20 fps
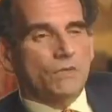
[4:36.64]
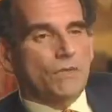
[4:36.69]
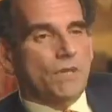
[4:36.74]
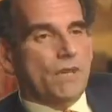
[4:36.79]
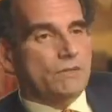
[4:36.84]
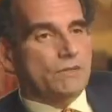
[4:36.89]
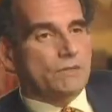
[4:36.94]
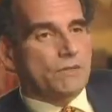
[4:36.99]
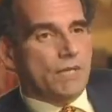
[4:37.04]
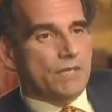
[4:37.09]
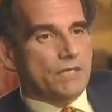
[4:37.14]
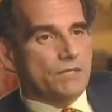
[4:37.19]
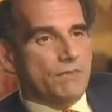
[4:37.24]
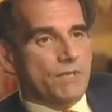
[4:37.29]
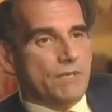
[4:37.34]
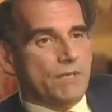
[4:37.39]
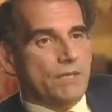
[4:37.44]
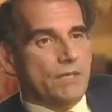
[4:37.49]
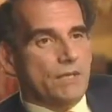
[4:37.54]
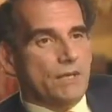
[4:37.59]
2000
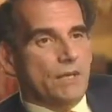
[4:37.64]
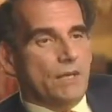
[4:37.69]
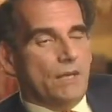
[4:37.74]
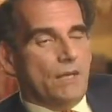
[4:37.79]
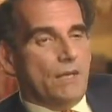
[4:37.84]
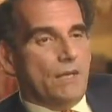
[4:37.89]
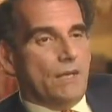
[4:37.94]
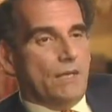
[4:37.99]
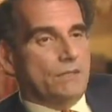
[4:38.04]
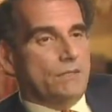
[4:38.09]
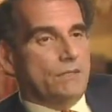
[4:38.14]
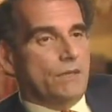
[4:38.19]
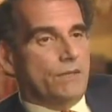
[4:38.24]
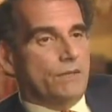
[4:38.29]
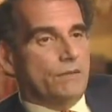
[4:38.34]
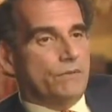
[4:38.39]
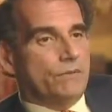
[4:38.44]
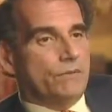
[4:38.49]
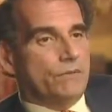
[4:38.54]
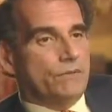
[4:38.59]
XP and I
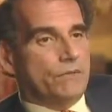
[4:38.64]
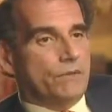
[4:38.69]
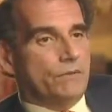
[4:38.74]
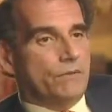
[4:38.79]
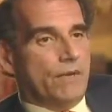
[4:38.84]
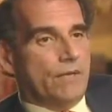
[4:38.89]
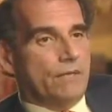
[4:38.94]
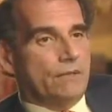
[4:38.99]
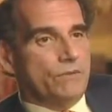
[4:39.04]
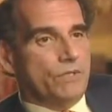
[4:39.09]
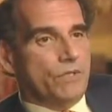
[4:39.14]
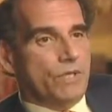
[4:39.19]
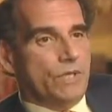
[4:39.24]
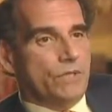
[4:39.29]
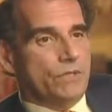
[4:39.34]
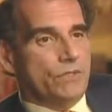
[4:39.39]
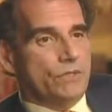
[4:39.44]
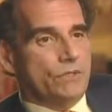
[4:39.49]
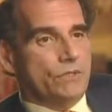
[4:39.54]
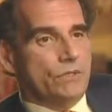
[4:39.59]
start introducing random
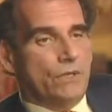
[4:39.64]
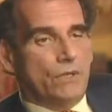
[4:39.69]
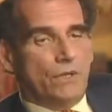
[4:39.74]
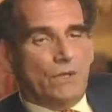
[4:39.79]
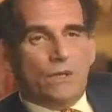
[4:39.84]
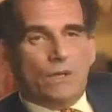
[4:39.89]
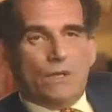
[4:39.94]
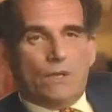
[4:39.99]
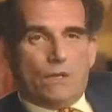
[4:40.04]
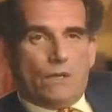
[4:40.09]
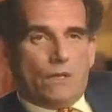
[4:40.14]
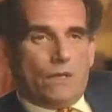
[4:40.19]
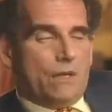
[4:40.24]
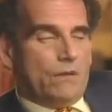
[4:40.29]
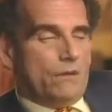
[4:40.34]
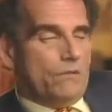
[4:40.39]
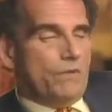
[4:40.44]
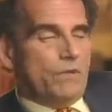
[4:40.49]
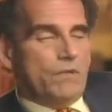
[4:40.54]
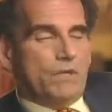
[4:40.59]
changes,
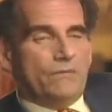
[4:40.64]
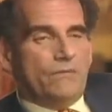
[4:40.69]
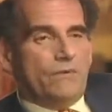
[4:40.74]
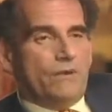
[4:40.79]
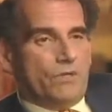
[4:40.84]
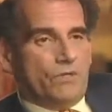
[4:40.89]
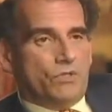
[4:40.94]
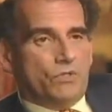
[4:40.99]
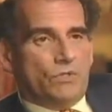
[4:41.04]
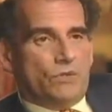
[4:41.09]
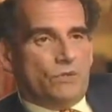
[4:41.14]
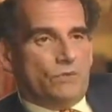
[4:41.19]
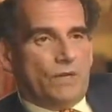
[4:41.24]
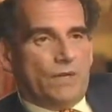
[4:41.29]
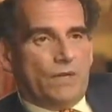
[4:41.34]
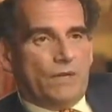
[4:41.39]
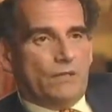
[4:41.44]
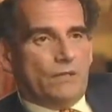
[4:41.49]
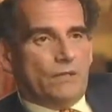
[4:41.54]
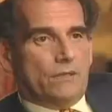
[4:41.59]
within a very
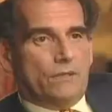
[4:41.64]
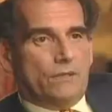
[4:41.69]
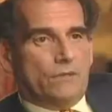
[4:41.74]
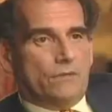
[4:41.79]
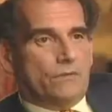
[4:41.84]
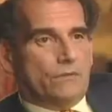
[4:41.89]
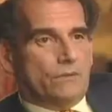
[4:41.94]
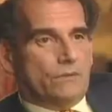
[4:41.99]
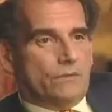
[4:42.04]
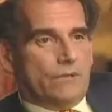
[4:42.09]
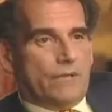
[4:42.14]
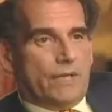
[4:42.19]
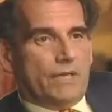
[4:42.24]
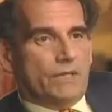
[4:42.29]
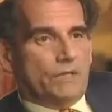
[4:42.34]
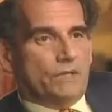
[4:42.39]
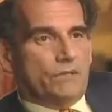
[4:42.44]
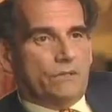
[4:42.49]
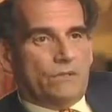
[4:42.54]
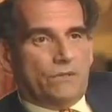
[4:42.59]
short while the code will
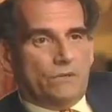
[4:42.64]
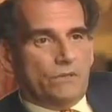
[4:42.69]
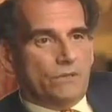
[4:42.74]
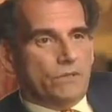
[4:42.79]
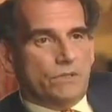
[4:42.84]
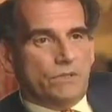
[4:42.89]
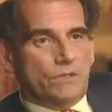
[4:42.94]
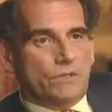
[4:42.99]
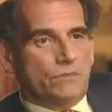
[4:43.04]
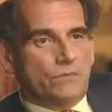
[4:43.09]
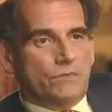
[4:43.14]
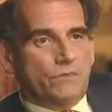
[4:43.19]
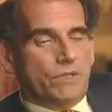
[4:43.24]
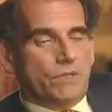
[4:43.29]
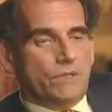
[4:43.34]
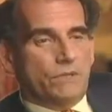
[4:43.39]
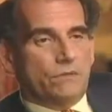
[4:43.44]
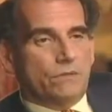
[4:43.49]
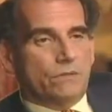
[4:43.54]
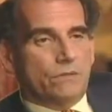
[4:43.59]
crash. The whole system
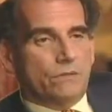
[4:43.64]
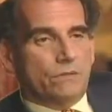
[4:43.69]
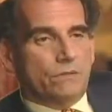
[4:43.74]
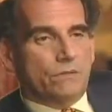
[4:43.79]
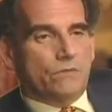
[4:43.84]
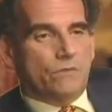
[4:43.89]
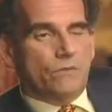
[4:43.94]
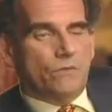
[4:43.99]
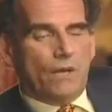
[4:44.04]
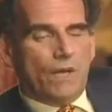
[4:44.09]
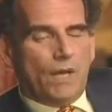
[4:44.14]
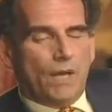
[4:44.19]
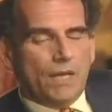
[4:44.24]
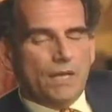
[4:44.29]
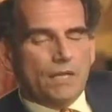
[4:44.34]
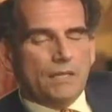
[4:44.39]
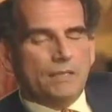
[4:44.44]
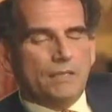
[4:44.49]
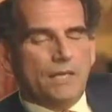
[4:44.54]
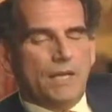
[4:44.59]
will be useless.
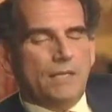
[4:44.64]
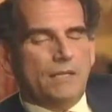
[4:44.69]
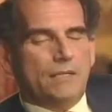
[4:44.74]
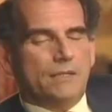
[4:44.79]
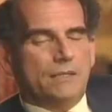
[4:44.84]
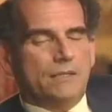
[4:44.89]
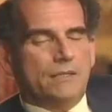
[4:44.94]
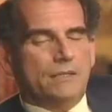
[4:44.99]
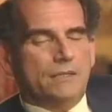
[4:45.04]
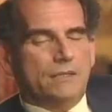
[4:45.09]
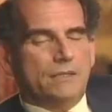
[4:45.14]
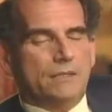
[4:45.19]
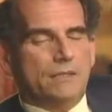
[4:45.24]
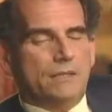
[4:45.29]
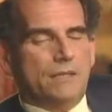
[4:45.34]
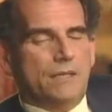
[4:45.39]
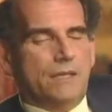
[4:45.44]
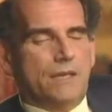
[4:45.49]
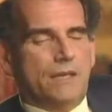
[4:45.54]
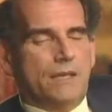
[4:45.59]
Why exactly is
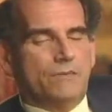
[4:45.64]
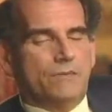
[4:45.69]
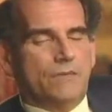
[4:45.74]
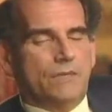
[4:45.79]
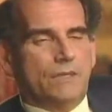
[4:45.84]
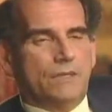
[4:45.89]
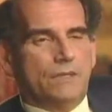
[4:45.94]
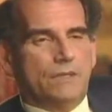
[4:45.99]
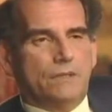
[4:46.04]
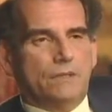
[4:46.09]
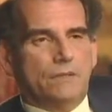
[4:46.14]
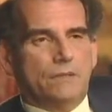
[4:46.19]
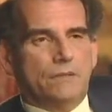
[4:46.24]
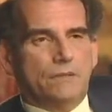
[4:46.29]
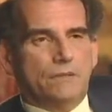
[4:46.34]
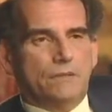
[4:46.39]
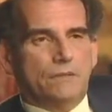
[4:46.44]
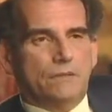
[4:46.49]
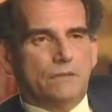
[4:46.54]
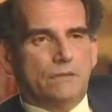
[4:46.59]
this not happening
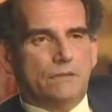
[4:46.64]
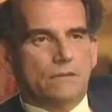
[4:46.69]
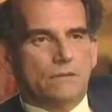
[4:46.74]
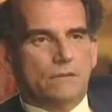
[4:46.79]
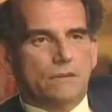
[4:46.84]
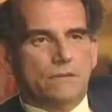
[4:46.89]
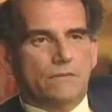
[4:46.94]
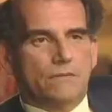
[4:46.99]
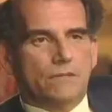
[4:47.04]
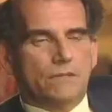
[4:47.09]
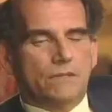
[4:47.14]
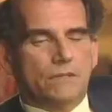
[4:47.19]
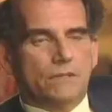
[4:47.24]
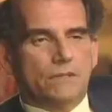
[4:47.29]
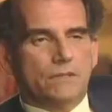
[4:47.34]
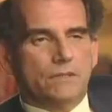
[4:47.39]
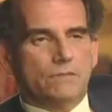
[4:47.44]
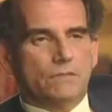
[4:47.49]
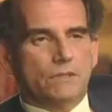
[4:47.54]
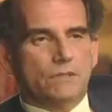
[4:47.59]
in living
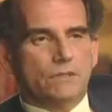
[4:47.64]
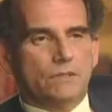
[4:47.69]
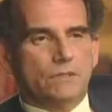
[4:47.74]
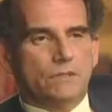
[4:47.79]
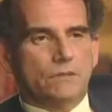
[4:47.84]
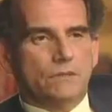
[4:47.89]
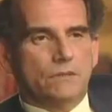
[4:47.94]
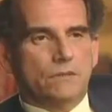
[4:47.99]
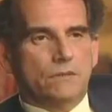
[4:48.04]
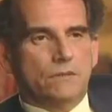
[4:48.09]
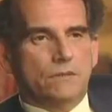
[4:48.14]
systems?